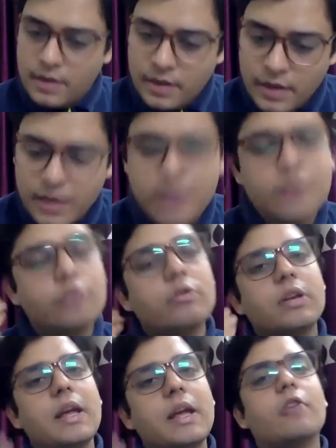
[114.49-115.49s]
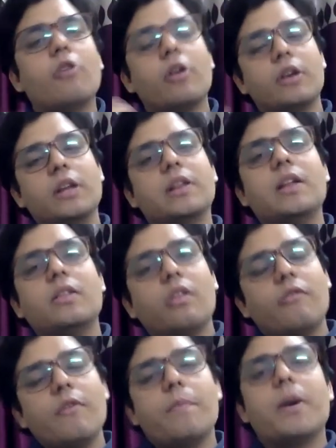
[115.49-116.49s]
he should take cognizance of a
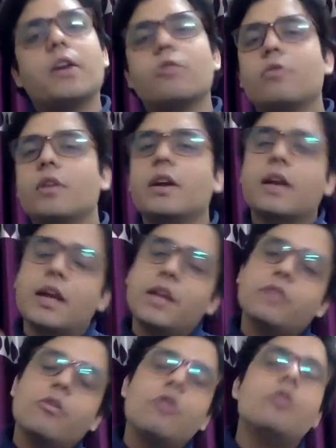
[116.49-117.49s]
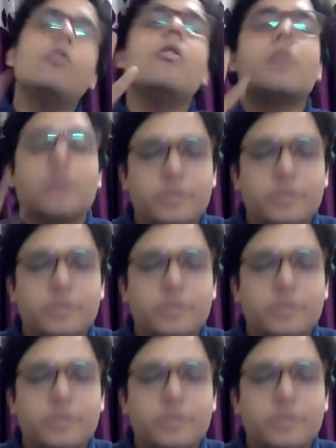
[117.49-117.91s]
particular case or not,